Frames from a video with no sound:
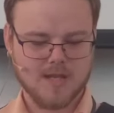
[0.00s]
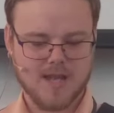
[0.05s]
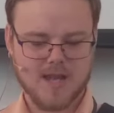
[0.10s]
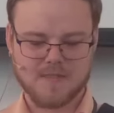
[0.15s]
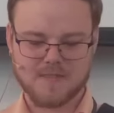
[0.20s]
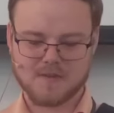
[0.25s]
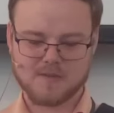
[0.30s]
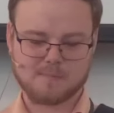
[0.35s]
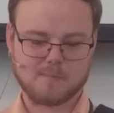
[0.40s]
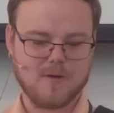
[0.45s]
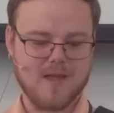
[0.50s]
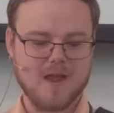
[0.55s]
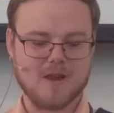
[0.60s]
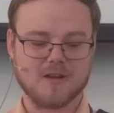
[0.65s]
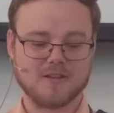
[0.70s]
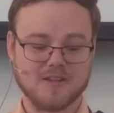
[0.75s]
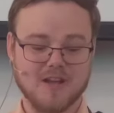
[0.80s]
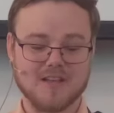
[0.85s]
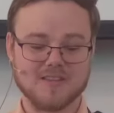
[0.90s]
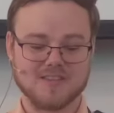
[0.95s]
And this
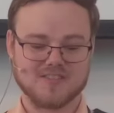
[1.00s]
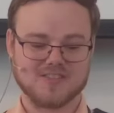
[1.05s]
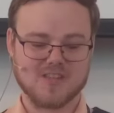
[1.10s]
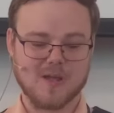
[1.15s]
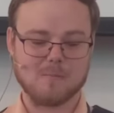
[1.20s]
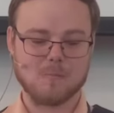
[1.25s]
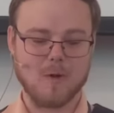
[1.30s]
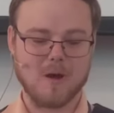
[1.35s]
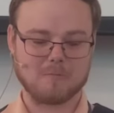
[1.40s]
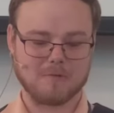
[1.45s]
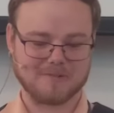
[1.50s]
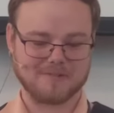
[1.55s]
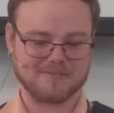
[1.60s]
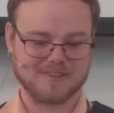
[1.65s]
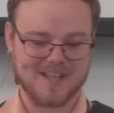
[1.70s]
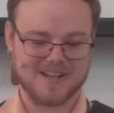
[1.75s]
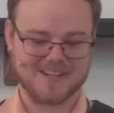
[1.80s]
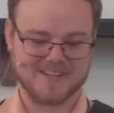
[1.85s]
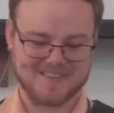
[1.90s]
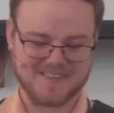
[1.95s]
prayer does somewhat
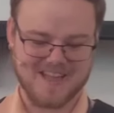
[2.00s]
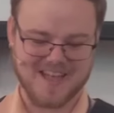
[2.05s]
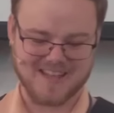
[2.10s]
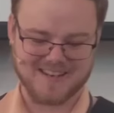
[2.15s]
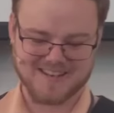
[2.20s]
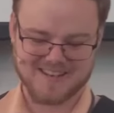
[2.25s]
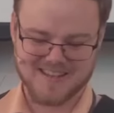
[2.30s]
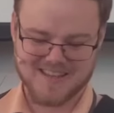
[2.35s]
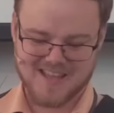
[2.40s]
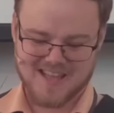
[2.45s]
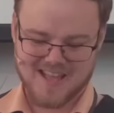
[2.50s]
reflect that,